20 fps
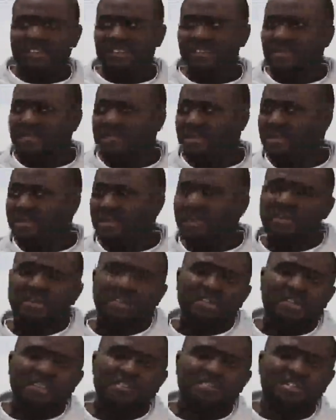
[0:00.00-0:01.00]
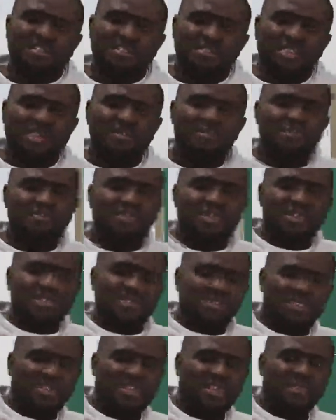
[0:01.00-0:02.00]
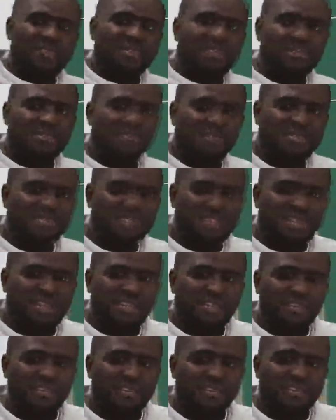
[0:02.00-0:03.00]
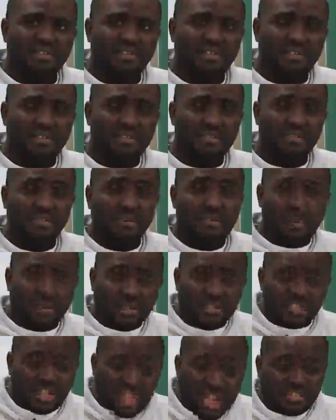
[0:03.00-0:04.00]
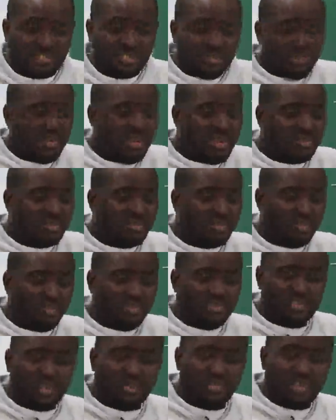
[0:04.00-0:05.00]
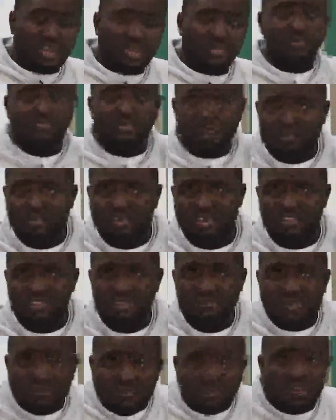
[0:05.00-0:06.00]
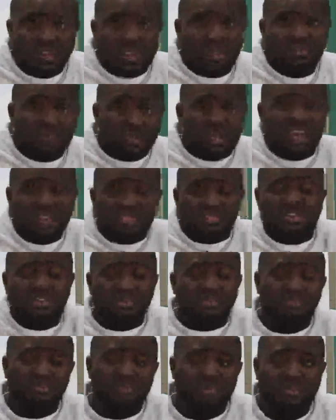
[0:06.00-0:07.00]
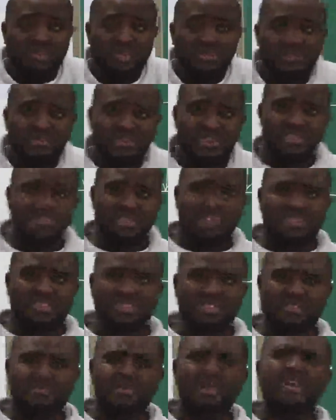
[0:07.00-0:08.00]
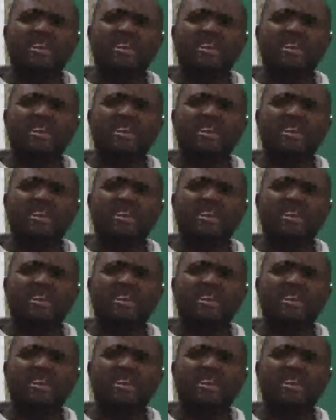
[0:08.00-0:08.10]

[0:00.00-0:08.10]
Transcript: It's not the same speed. The other person will see somebody chasing Ronaldo, will see Ronaldo zoom past him if Ronaldo actually runs faster than him.